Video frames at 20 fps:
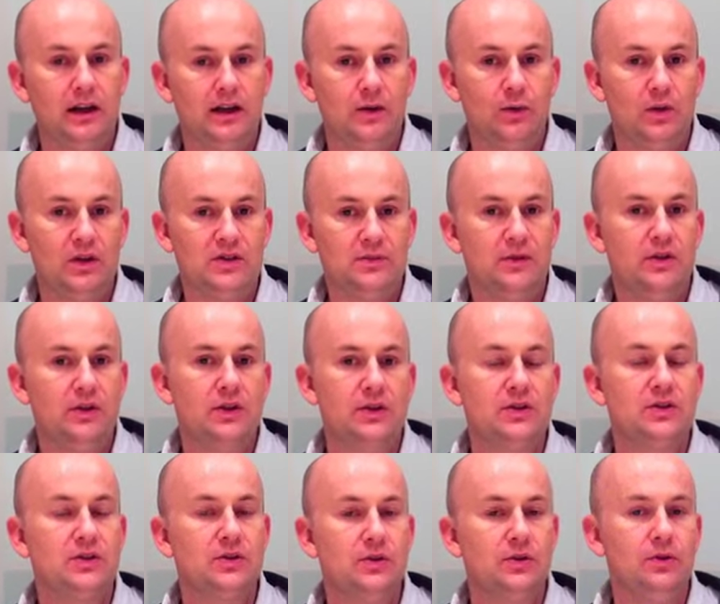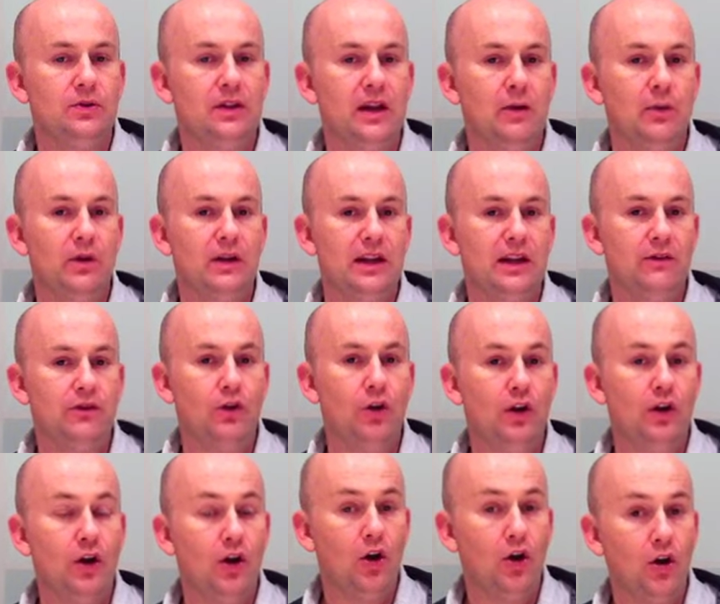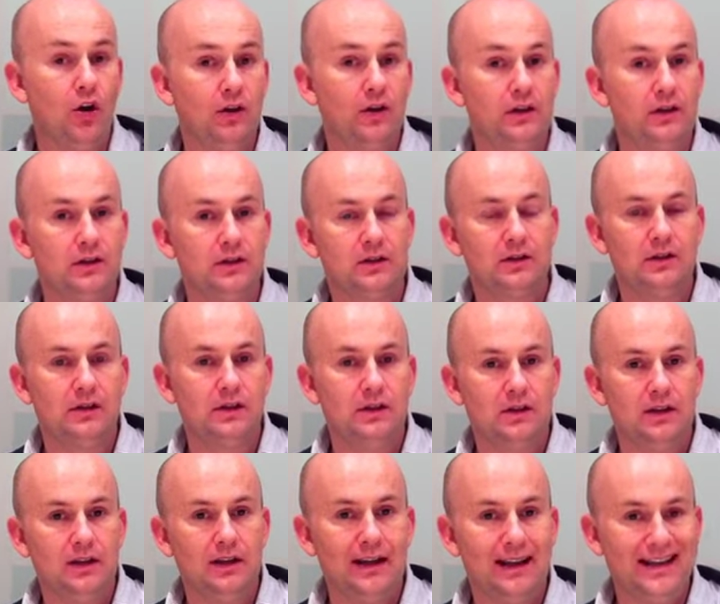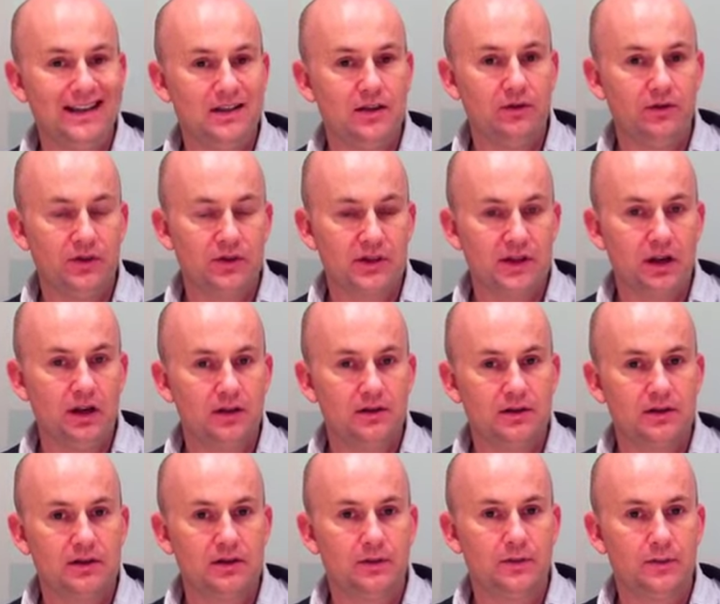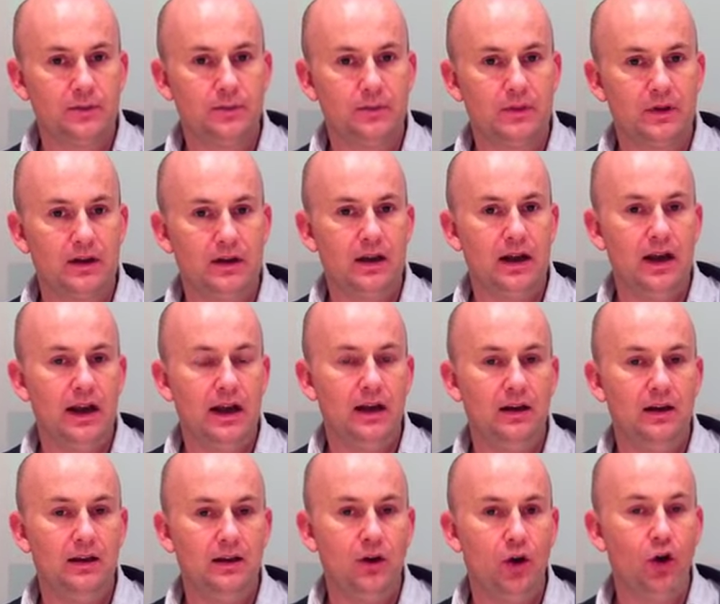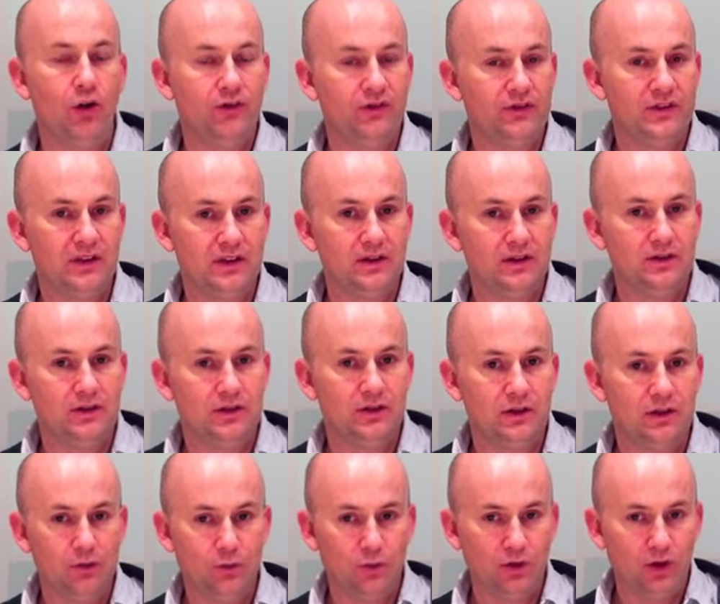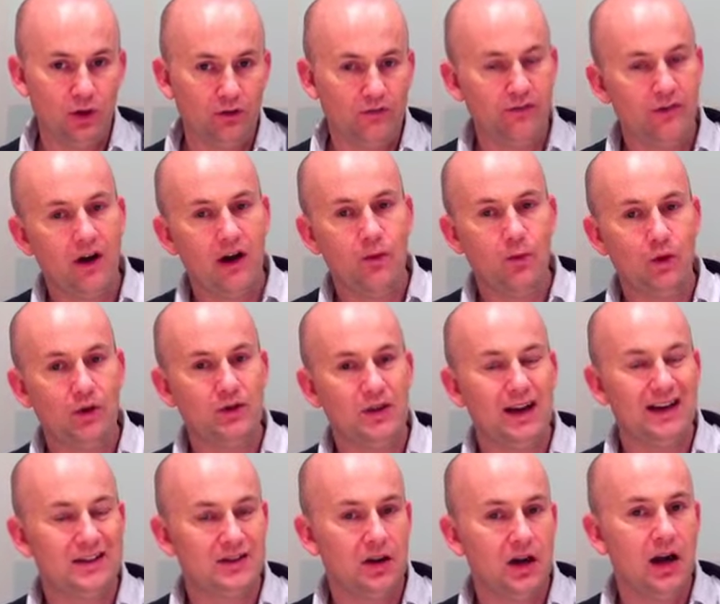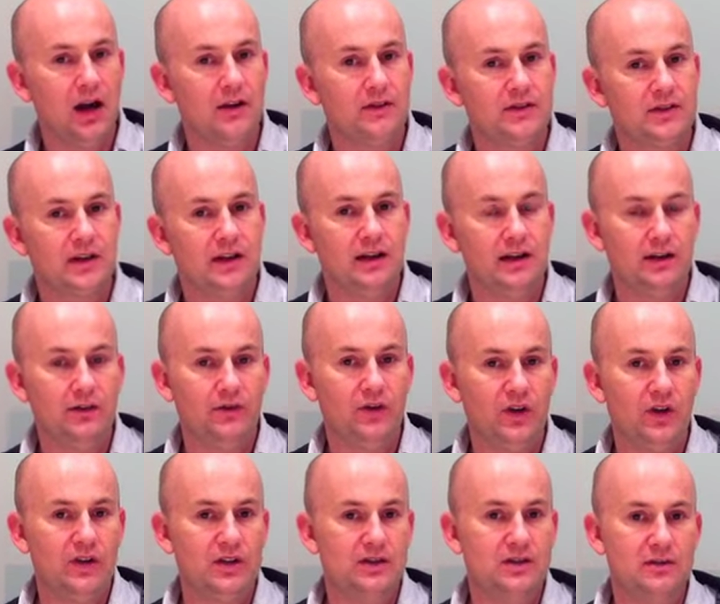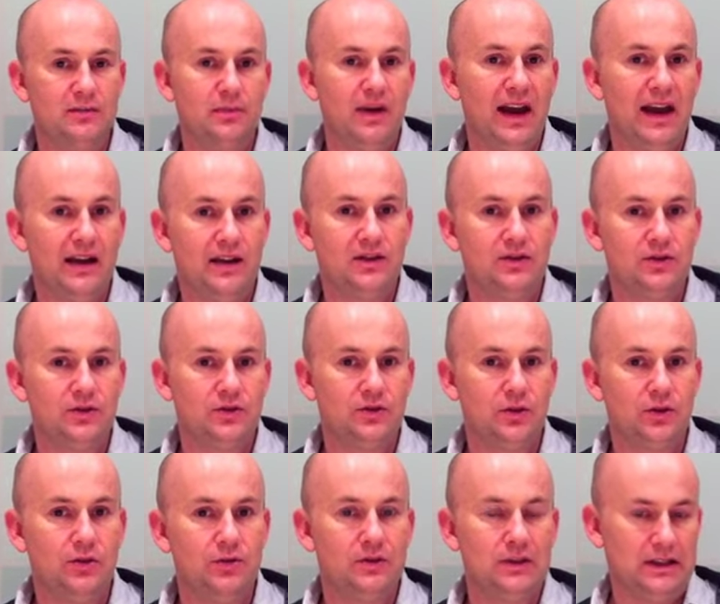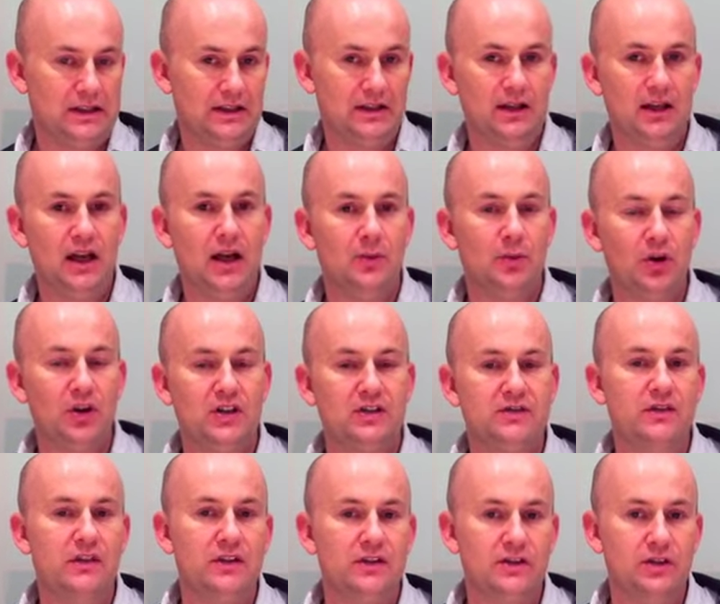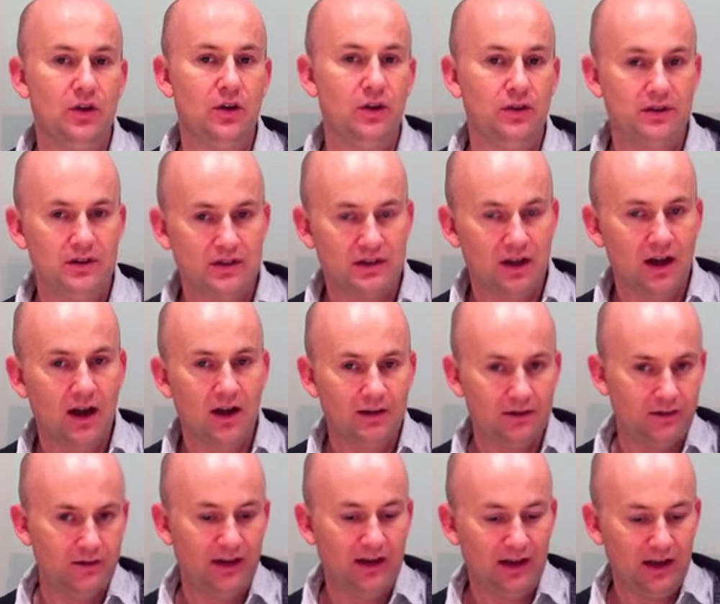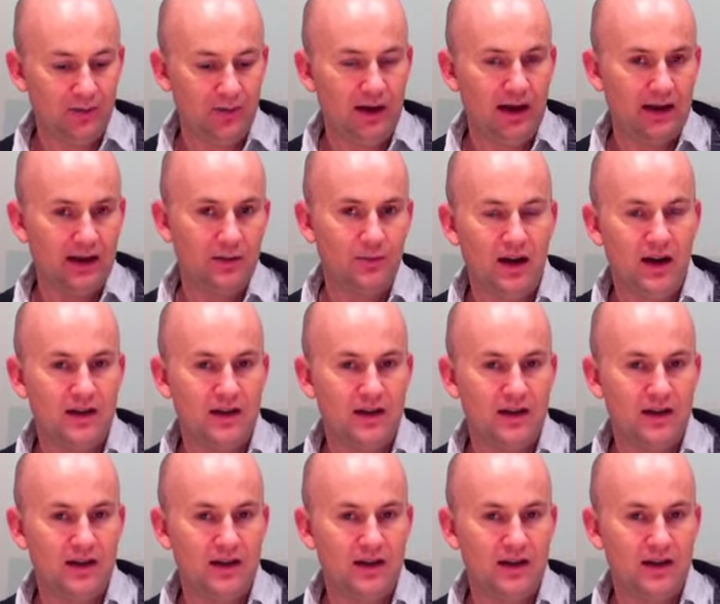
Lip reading: and the ones we used to, that will give you a long list of results, and often you will not find what you're actually after in the first page or two, and most of us don't start flicking back in